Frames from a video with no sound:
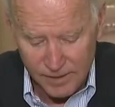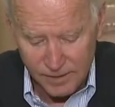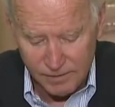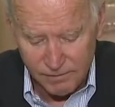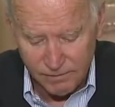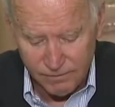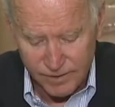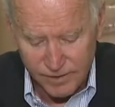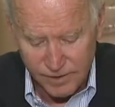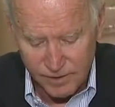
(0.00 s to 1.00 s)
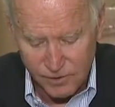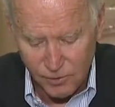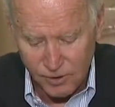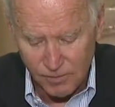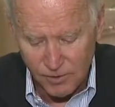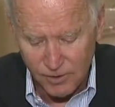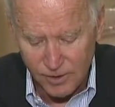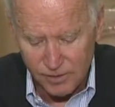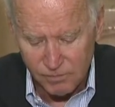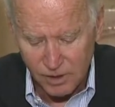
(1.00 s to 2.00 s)
She's visited two
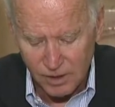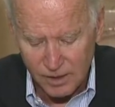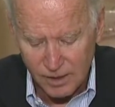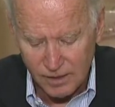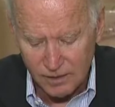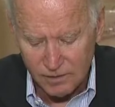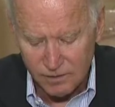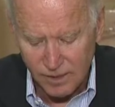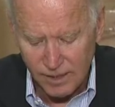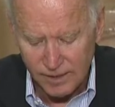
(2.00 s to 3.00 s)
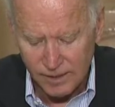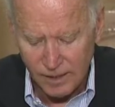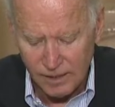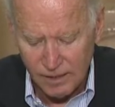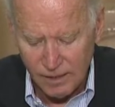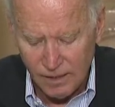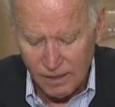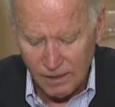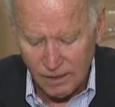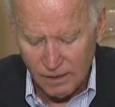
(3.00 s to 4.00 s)
communities, Mullica Hills and
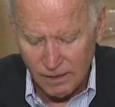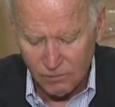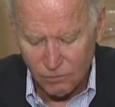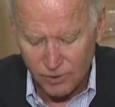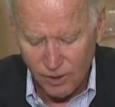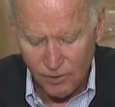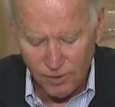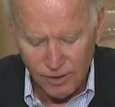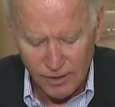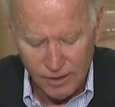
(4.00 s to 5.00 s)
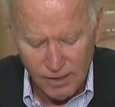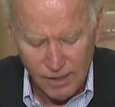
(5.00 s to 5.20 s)
Winona,